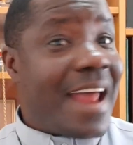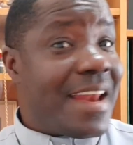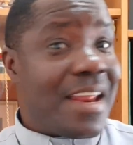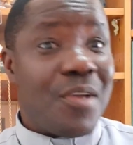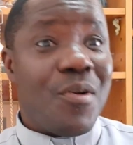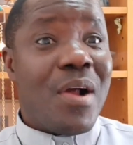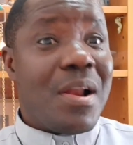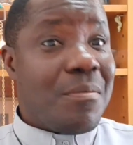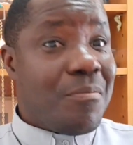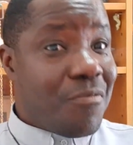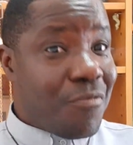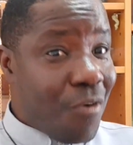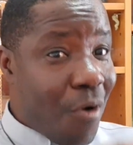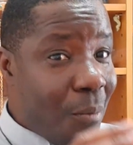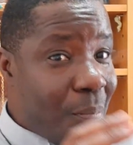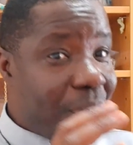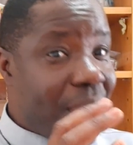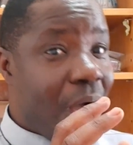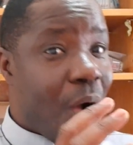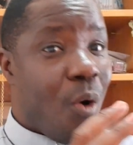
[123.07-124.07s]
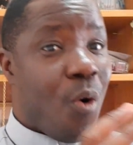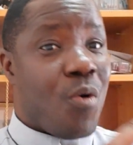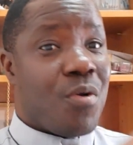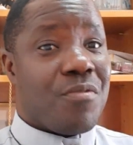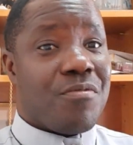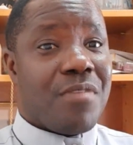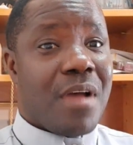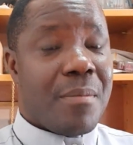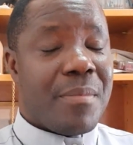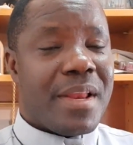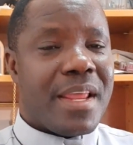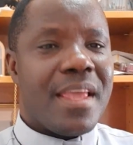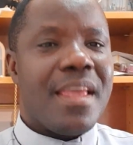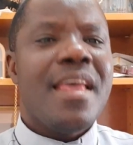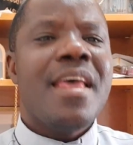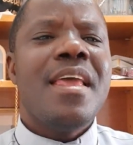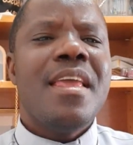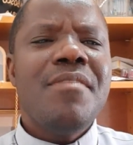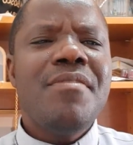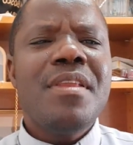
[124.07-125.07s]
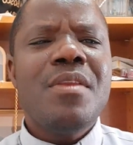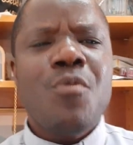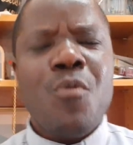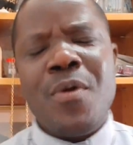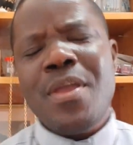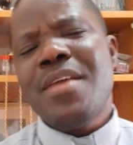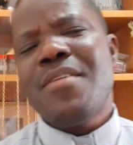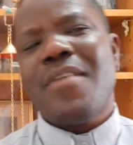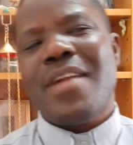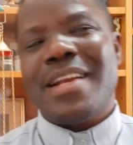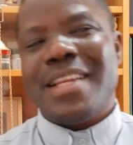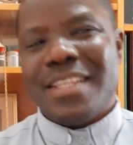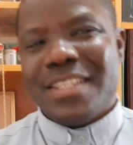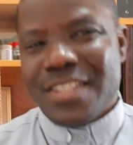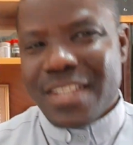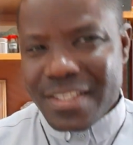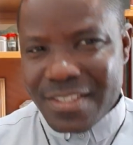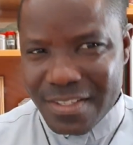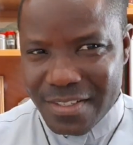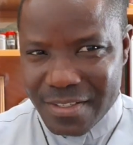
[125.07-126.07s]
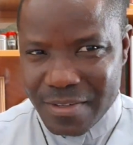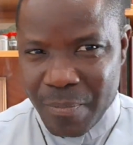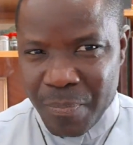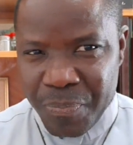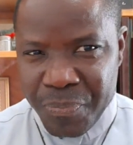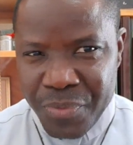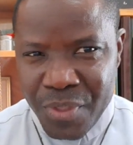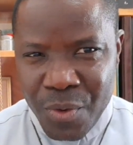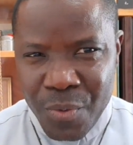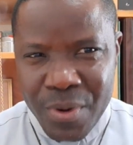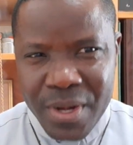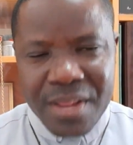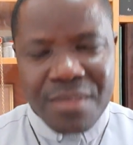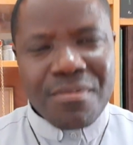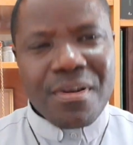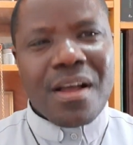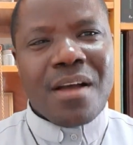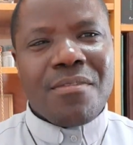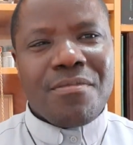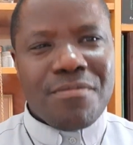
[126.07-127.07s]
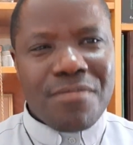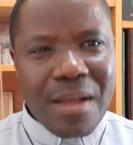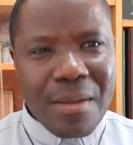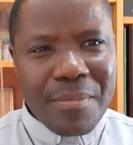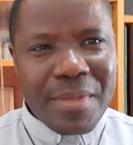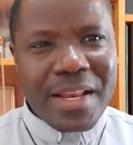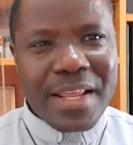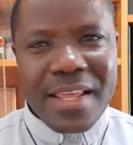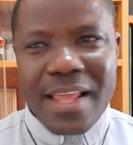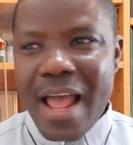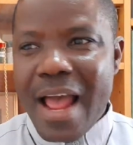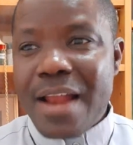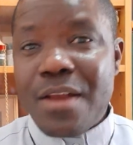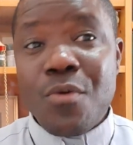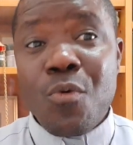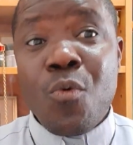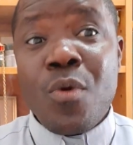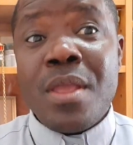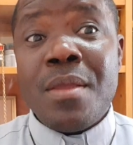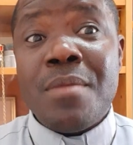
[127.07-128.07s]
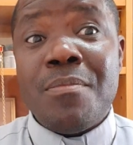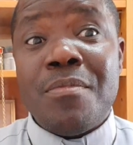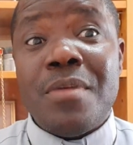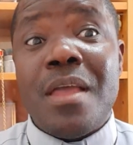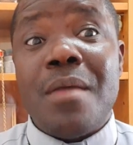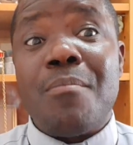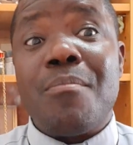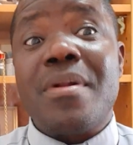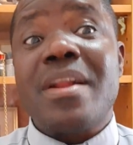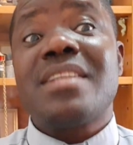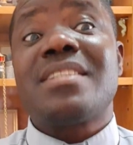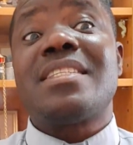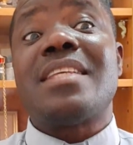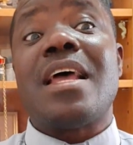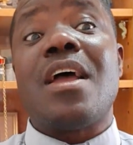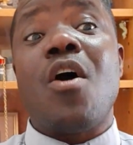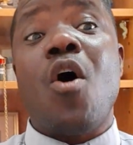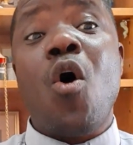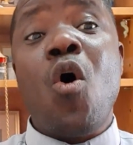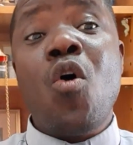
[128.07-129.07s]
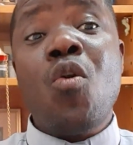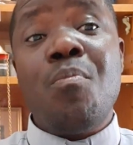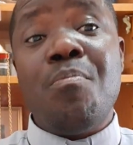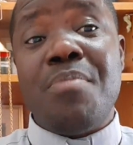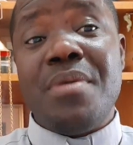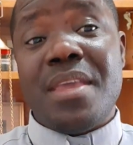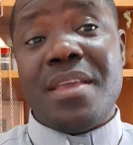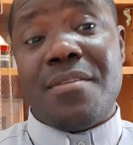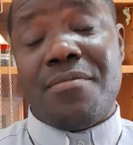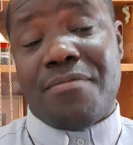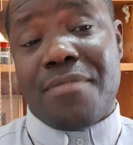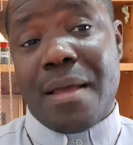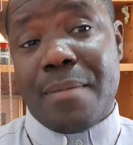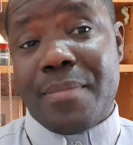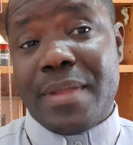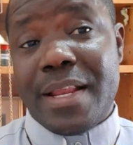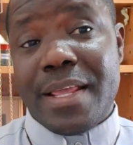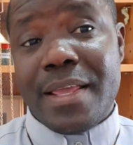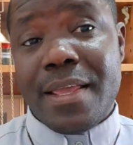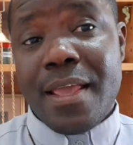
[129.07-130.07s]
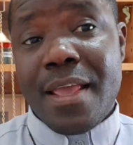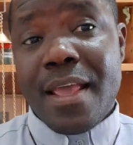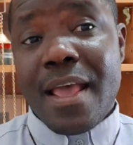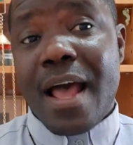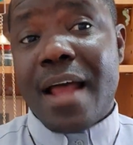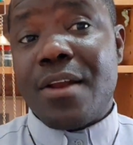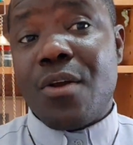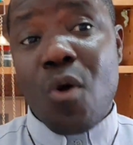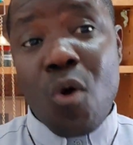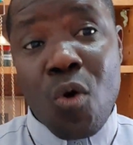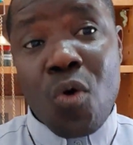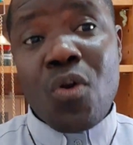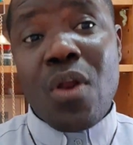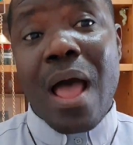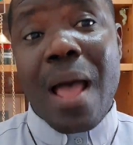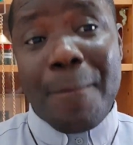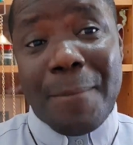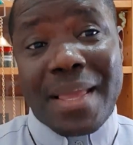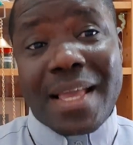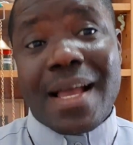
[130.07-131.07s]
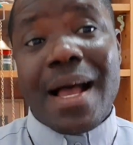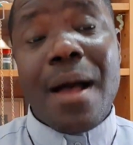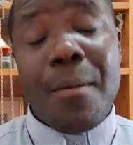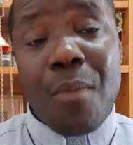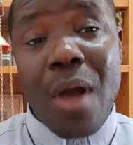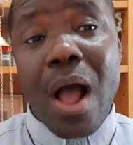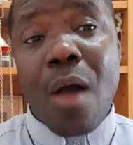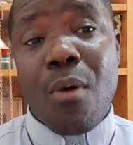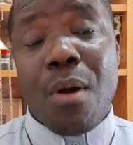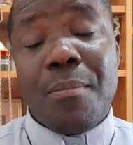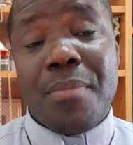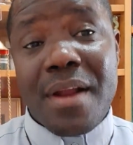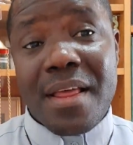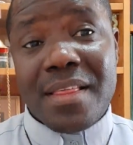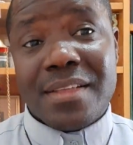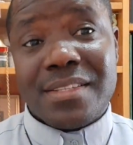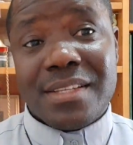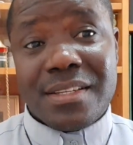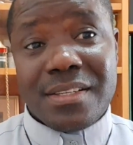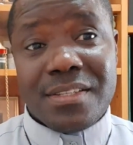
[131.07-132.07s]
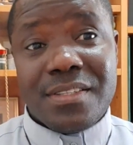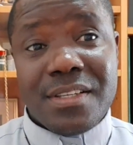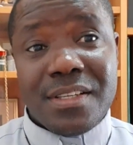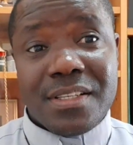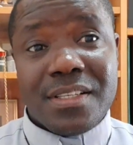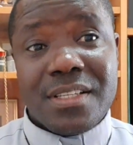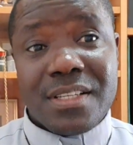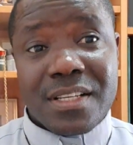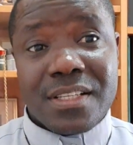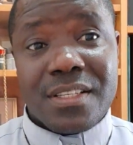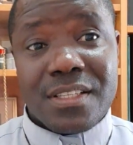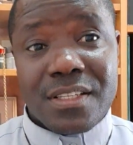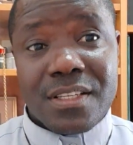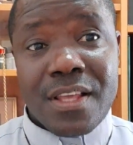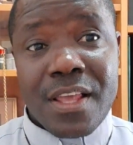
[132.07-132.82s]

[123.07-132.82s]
and they go and form their own family. Even we religious, we leave our family and we embrace a whole big family and all become our brothers and sisters.